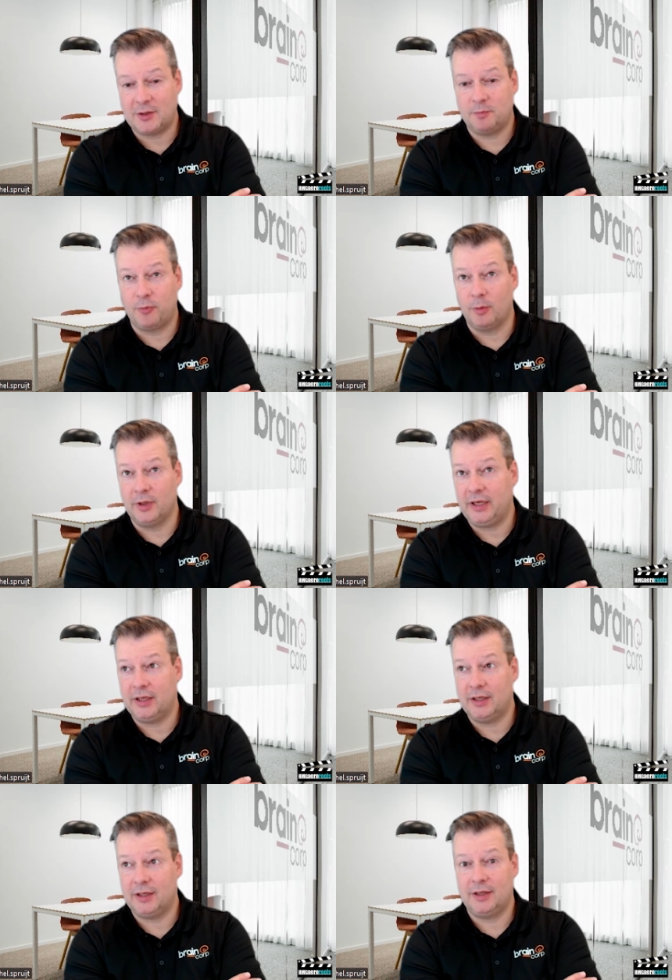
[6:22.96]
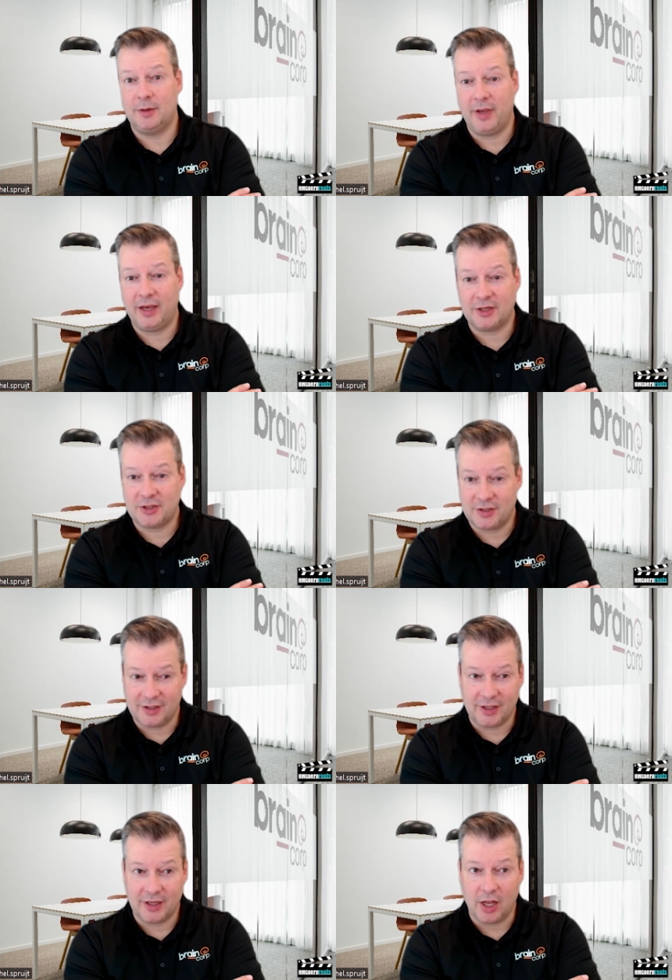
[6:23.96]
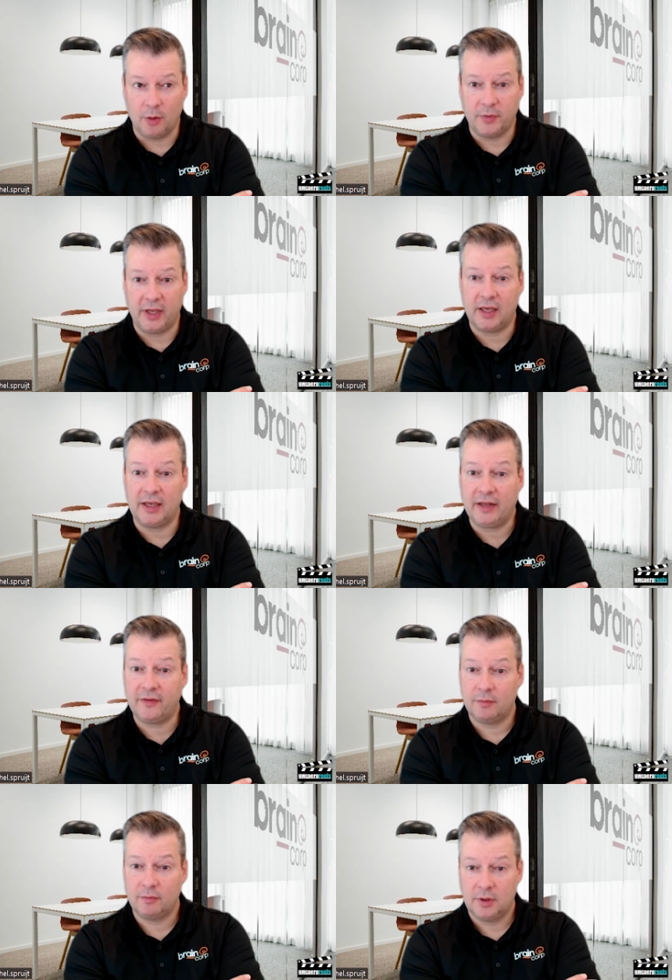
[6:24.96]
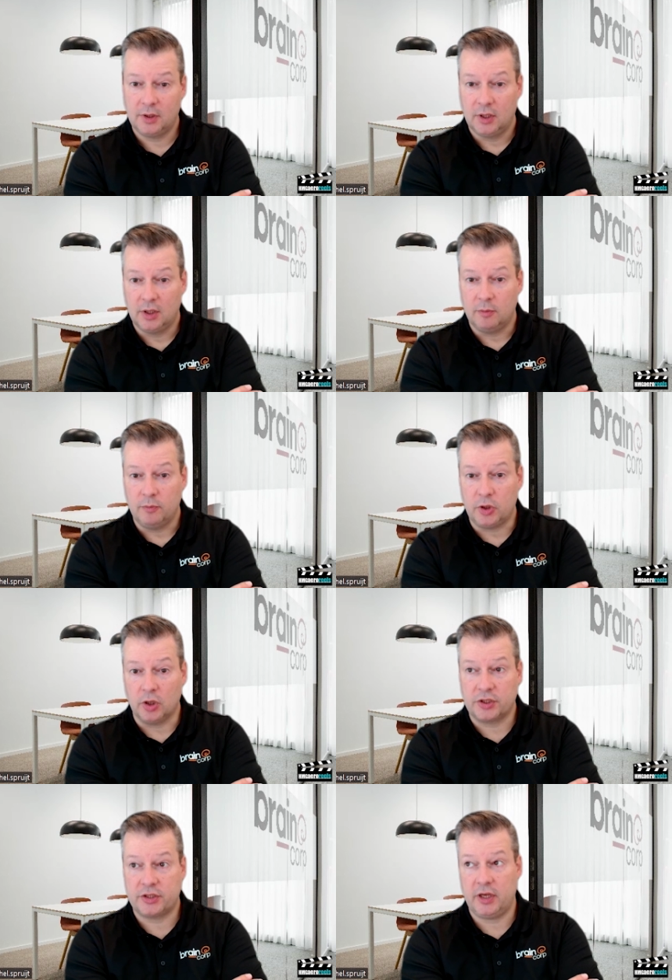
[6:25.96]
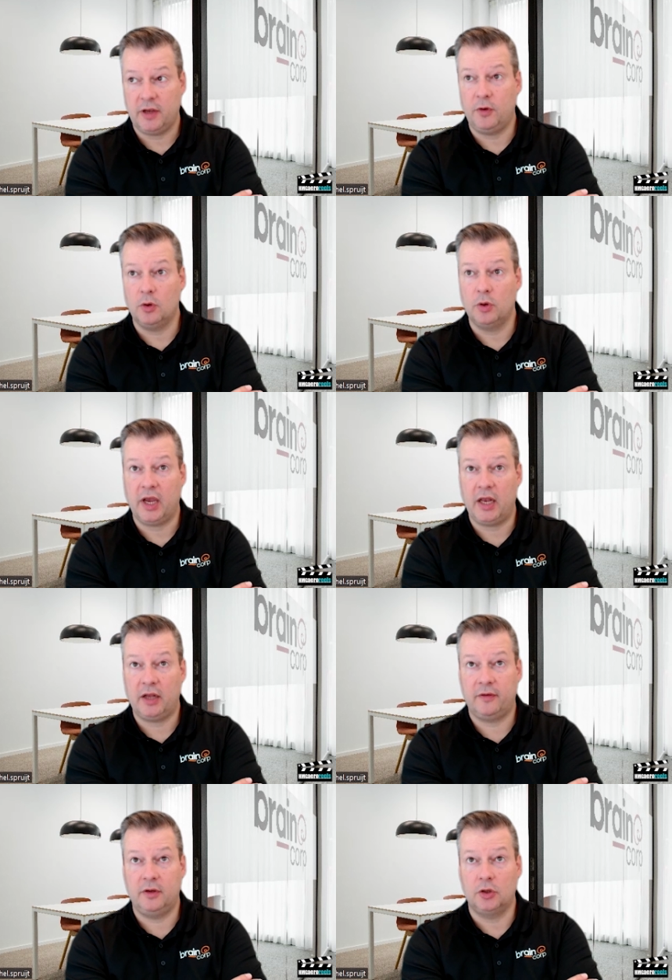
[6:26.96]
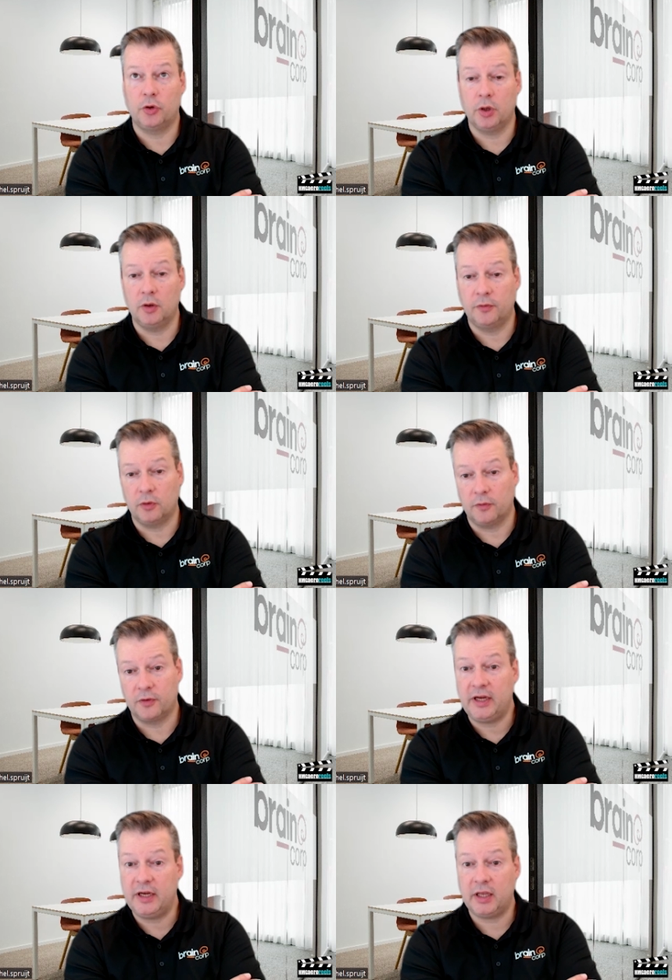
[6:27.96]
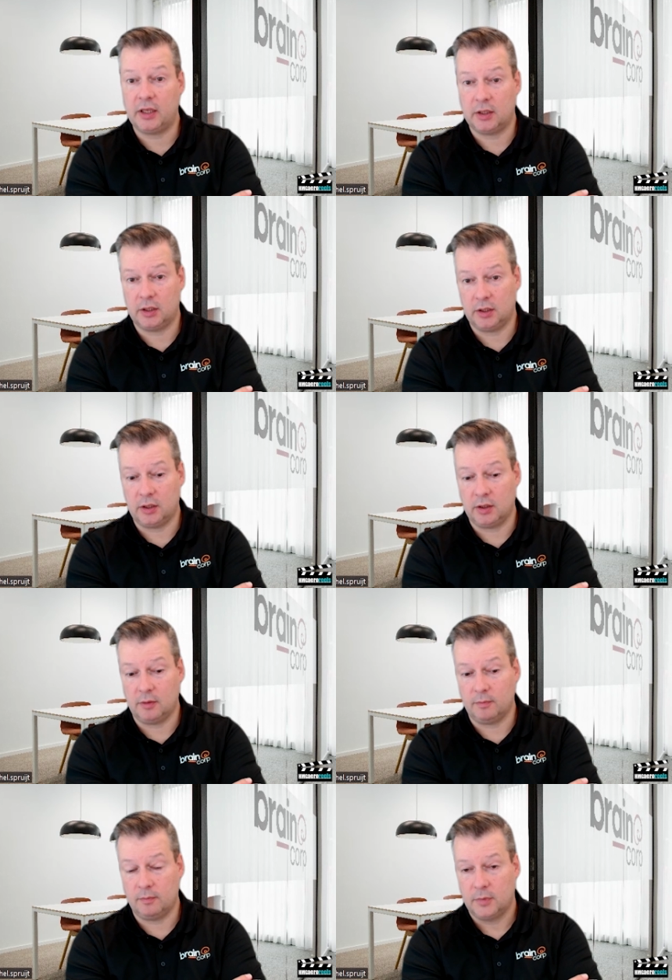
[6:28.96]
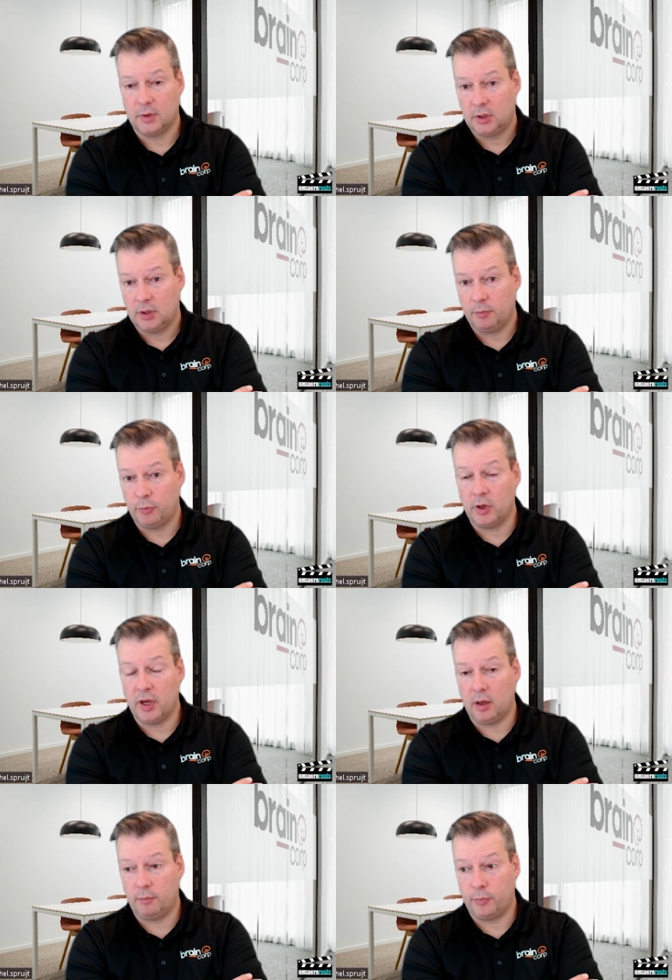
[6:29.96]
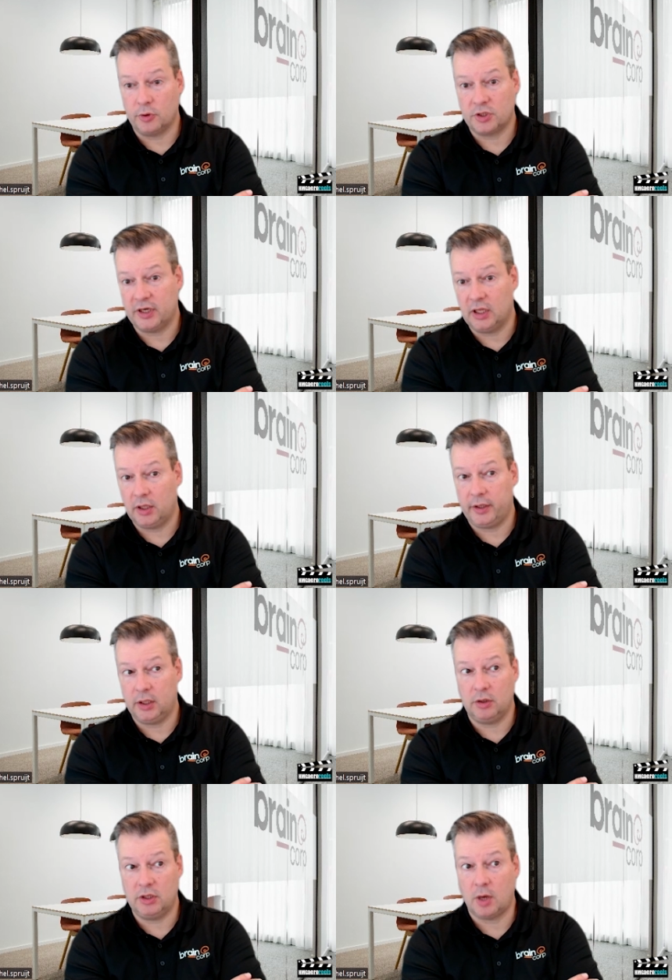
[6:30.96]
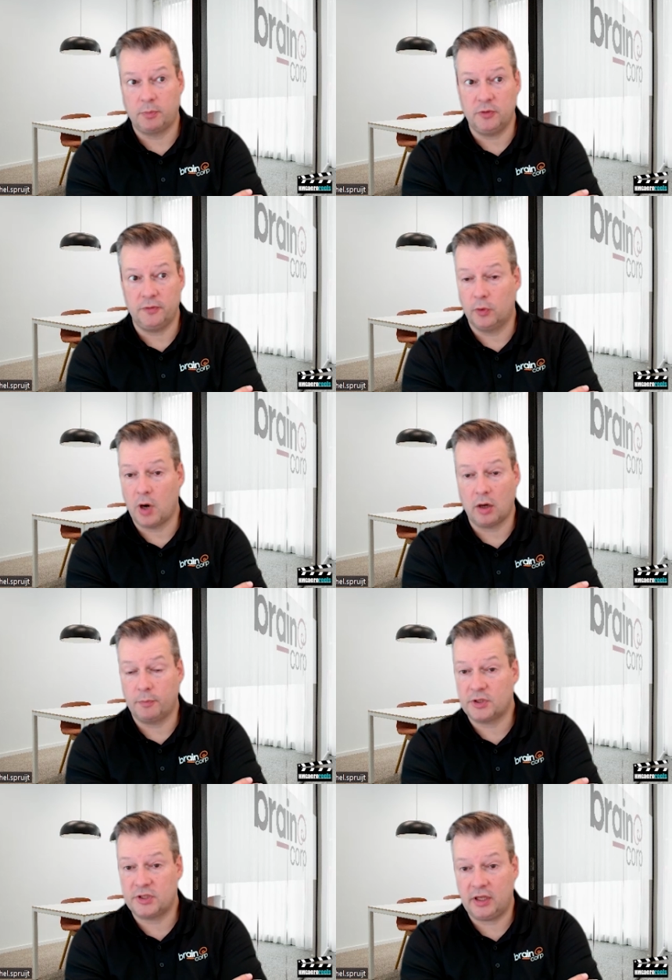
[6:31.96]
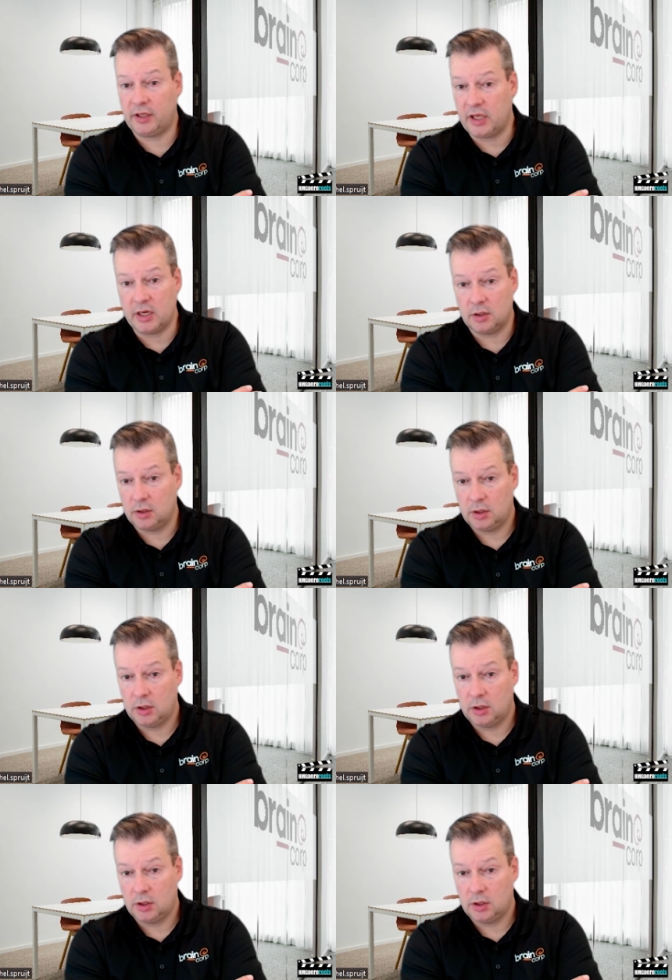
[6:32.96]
probably the biggest help they can get, because if you look at the turnover of cleaning personnel, it's up to 400% a year.